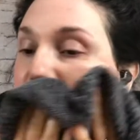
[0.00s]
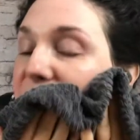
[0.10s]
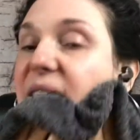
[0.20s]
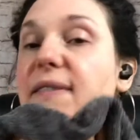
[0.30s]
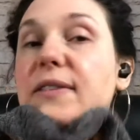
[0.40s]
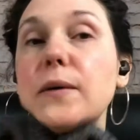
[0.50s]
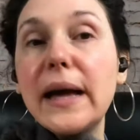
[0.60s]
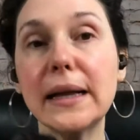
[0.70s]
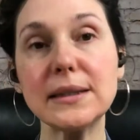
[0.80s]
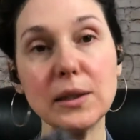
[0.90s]
if you
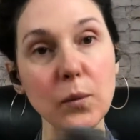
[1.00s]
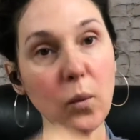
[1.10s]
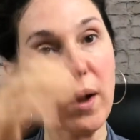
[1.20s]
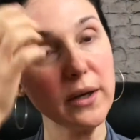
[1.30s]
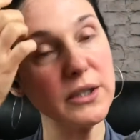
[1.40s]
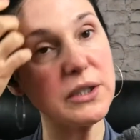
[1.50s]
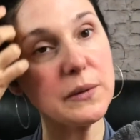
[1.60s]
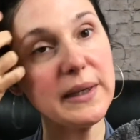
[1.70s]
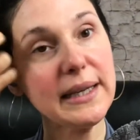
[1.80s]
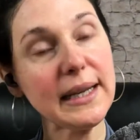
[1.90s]
add some water to
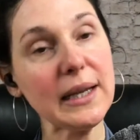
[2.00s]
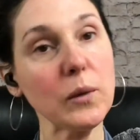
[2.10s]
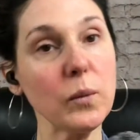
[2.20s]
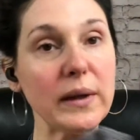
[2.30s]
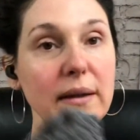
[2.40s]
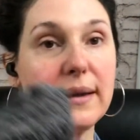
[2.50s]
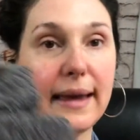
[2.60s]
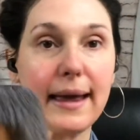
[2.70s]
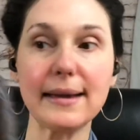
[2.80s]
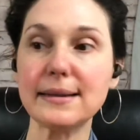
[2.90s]
it, it will
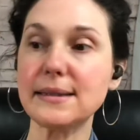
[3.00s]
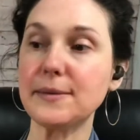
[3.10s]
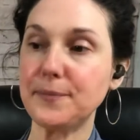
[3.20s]
get